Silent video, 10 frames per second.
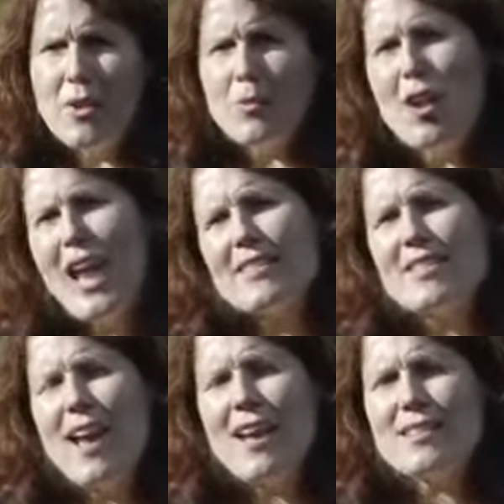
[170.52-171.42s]
The
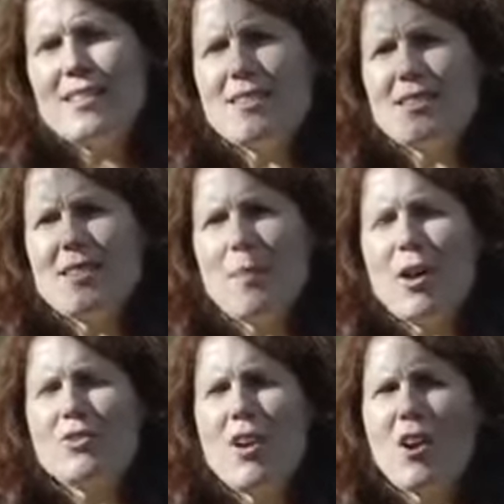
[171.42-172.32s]
last axis is
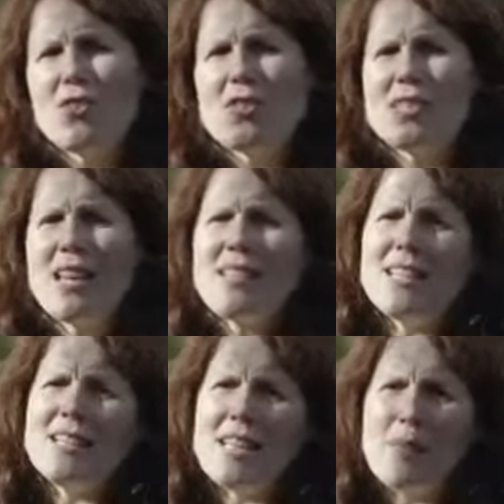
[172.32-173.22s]
about
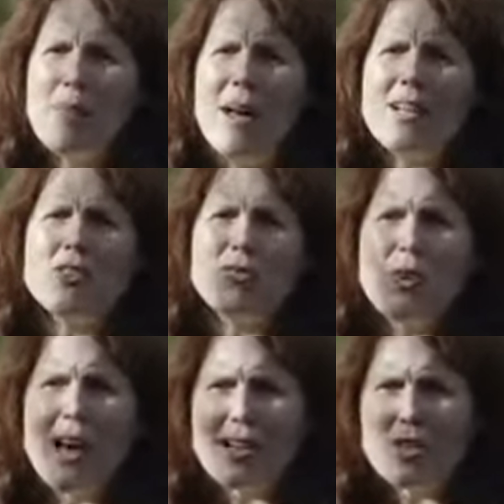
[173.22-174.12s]
understanding the impact of
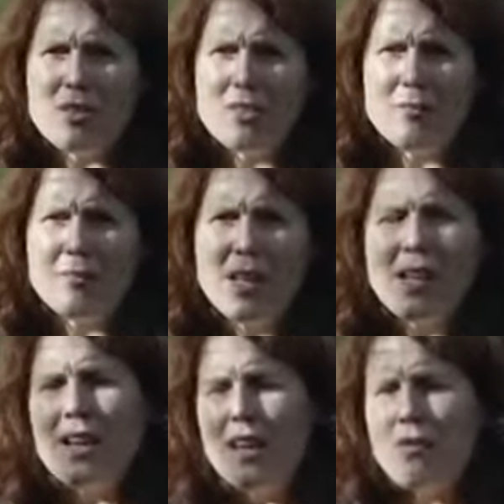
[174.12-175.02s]
your action.
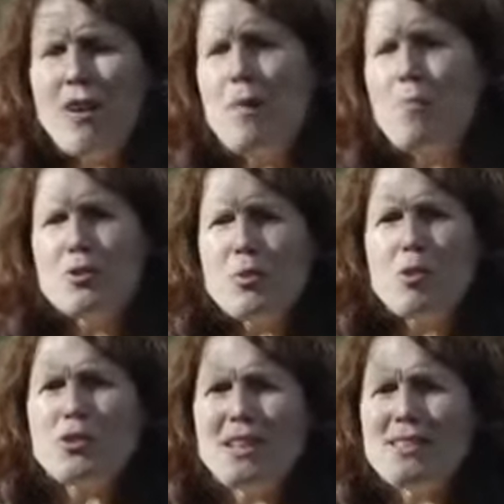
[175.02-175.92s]
If I put a
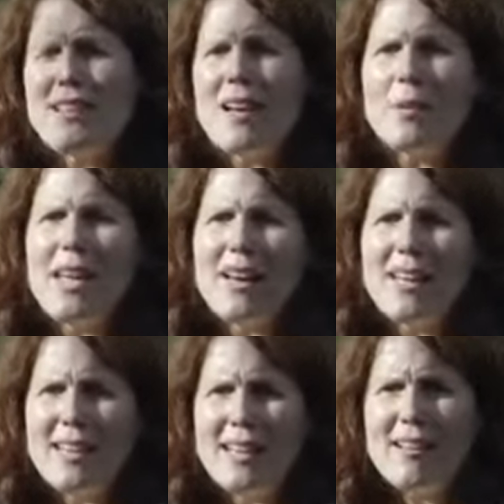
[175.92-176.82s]
protected area
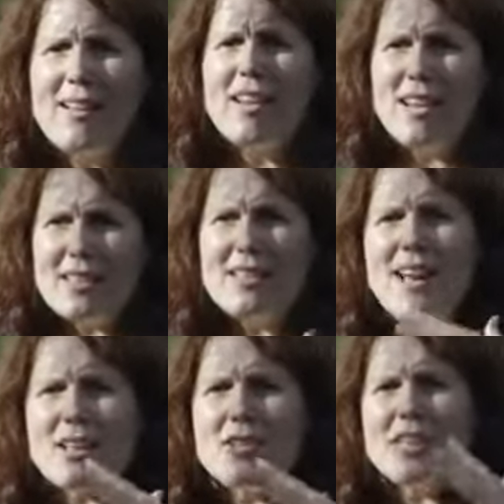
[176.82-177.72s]
here, is it
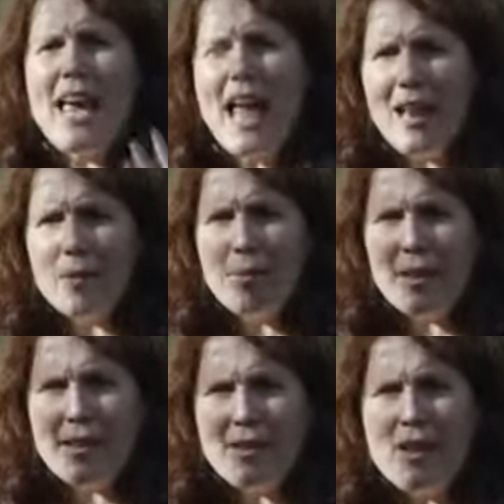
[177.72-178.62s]
actually
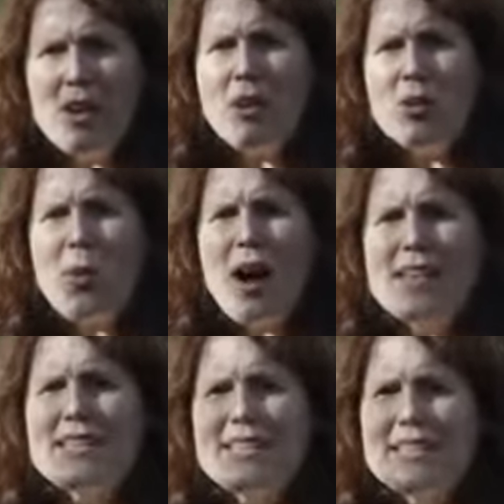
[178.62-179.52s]
helping? Do
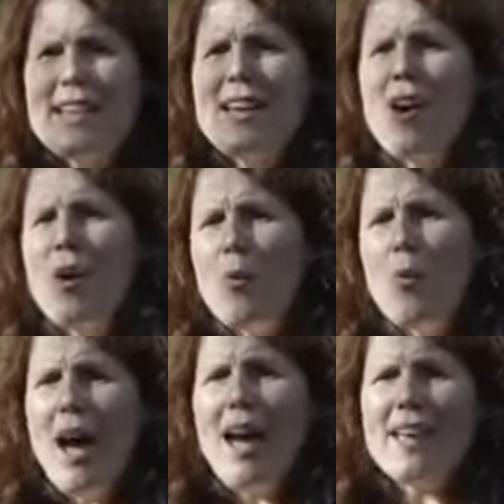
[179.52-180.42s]
I see a
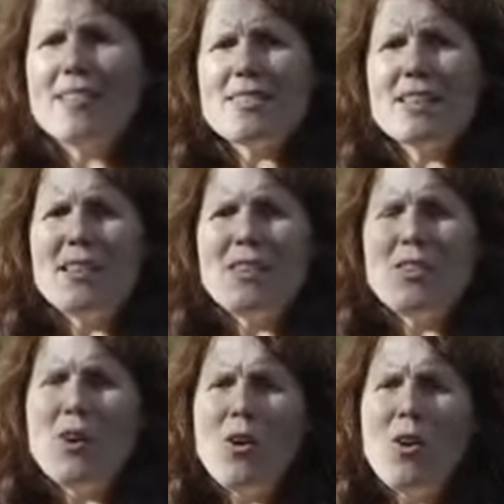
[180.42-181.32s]
rise in
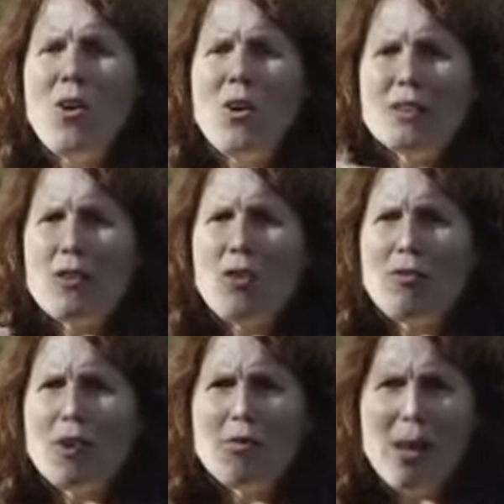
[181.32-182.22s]
the
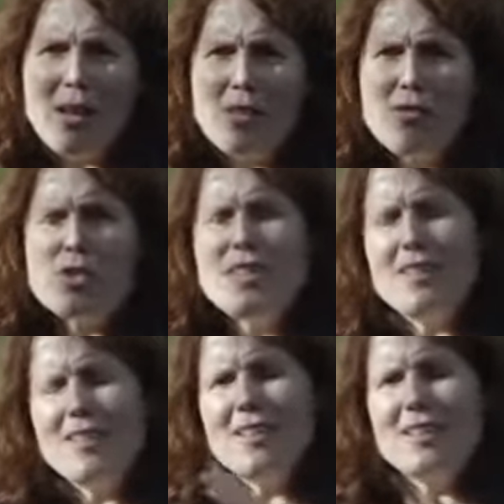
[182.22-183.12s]
level of
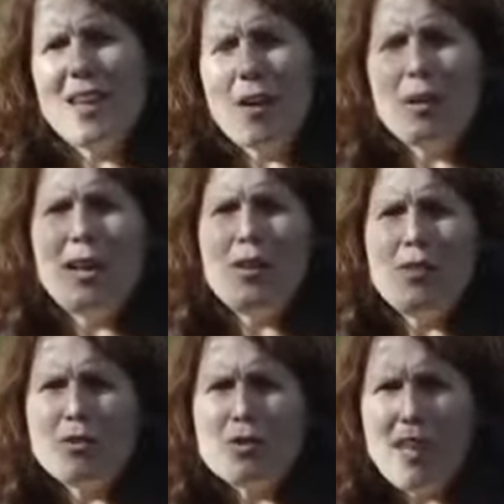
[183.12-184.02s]
biodiversity in this area
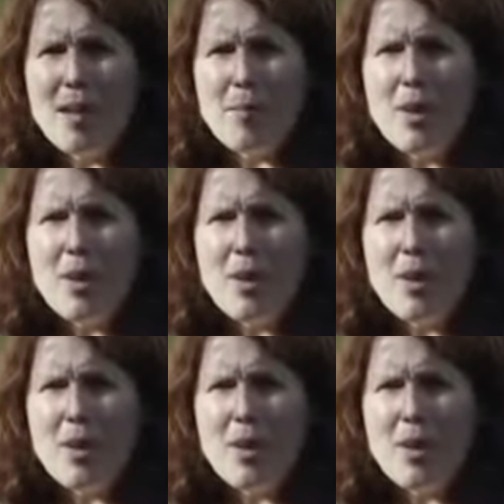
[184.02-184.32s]
over time?